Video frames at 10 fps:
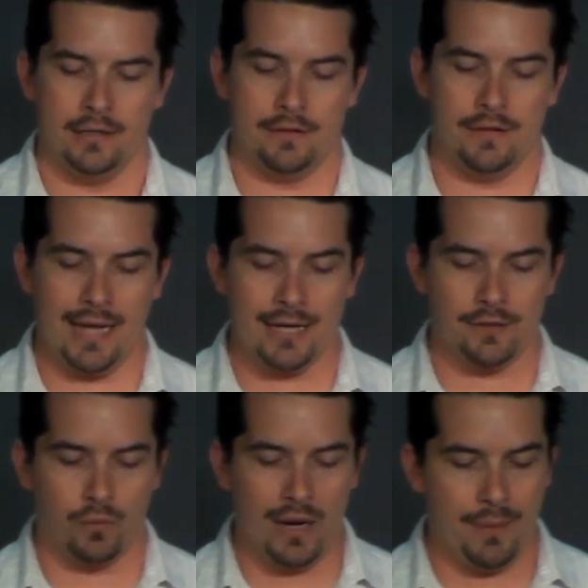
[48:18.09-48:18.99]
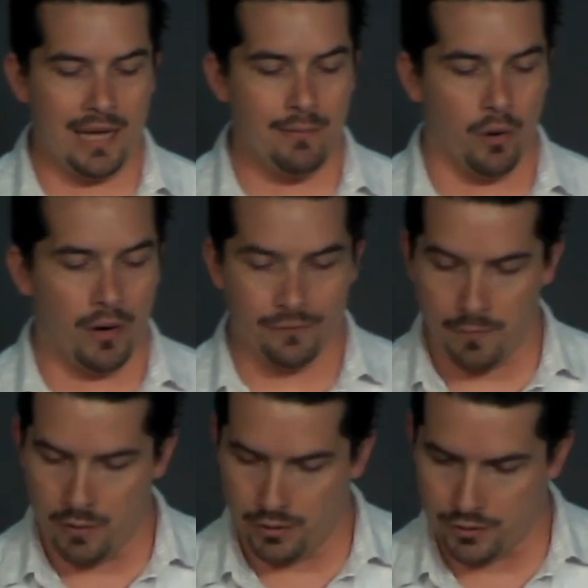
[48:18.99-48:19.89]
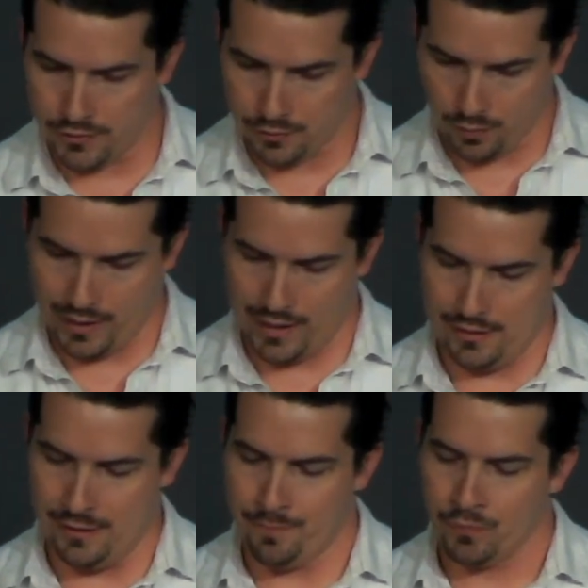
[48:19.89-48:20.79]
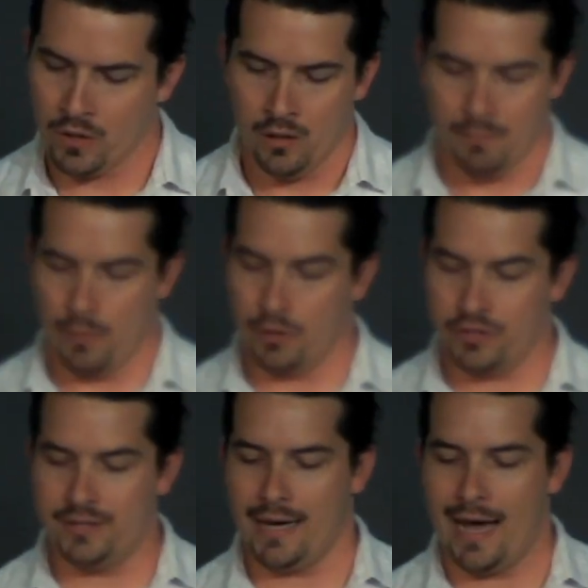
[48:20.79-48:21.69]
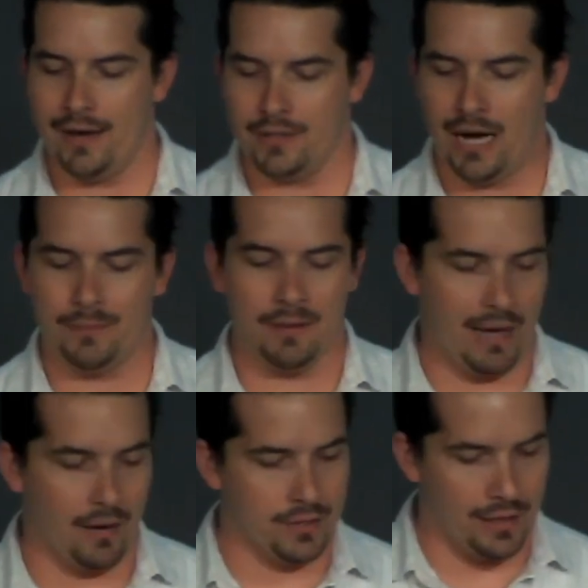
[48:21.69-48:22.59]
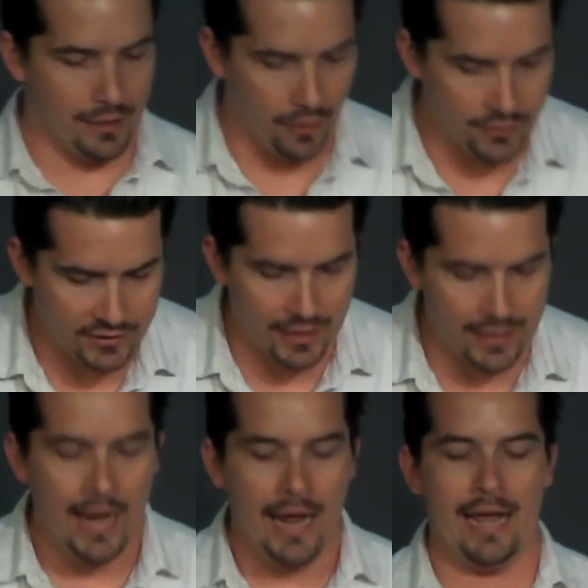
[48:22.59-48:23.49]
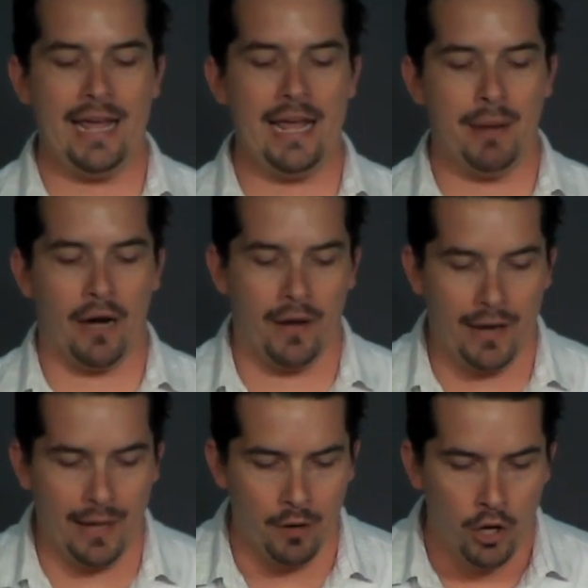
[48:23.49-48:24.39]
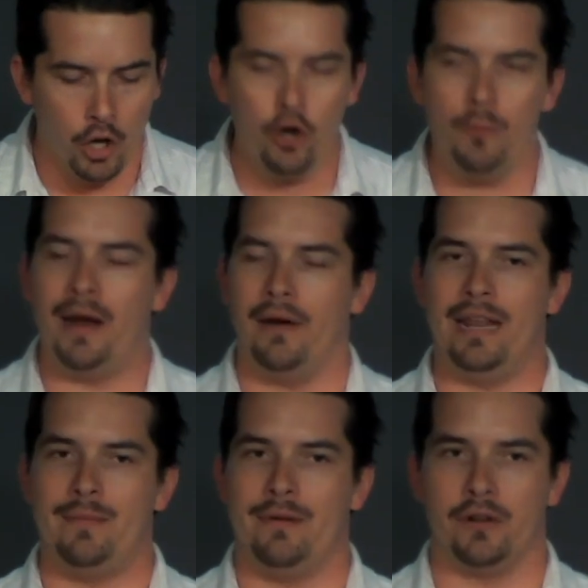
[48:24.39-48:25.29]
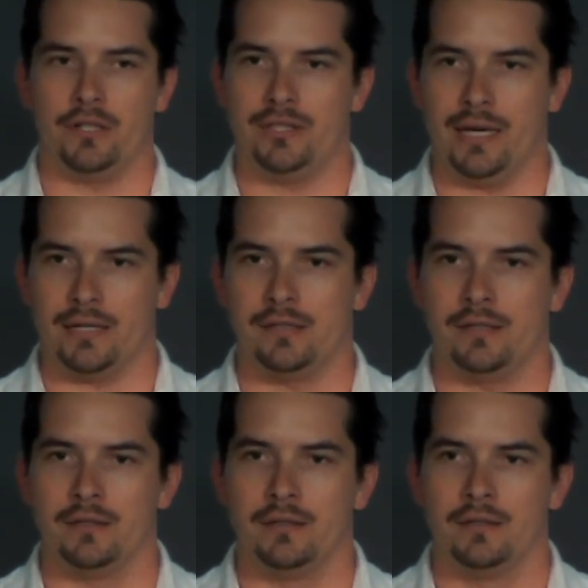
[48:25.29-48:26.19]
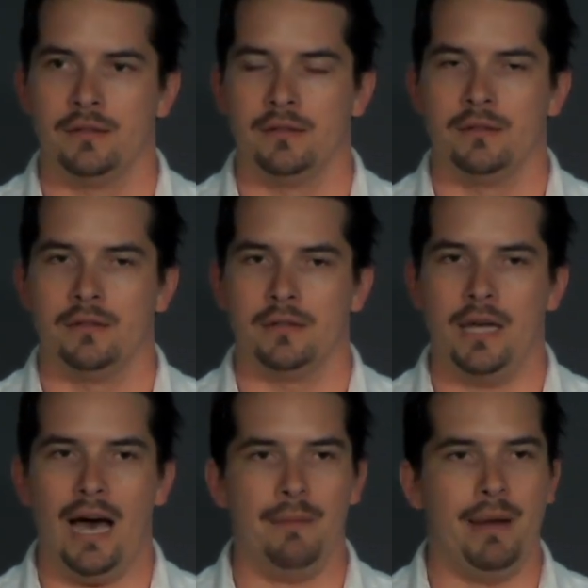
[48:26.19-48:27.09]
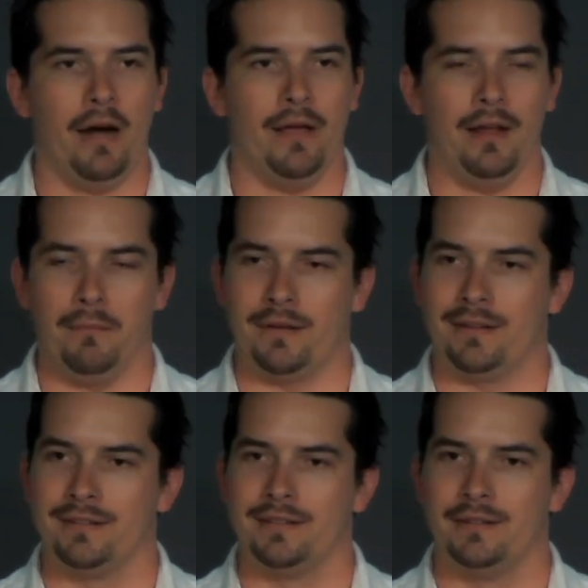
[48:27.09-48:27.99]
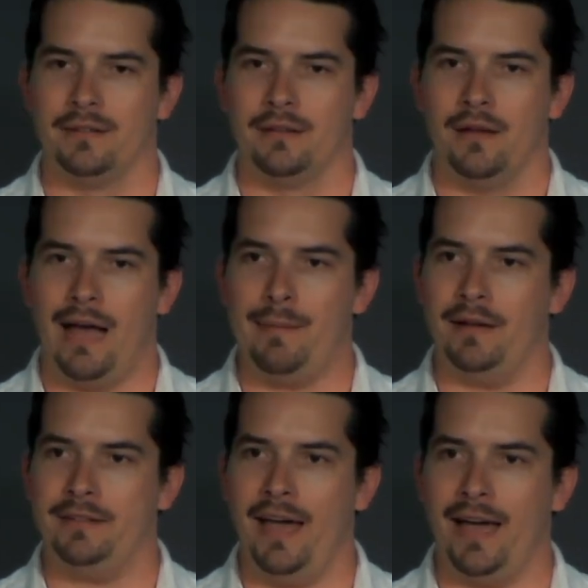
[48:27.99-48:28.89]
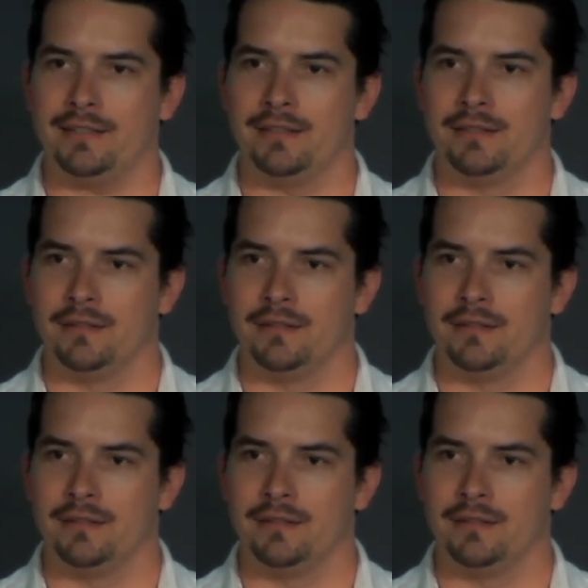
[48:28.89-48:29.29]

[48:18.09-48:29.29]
Then the days of weeping and mourning for Moses were ended. Moses died atop the mountain. And notice it said, he buried him. Who buried him in verse 6? God buried him. How about that?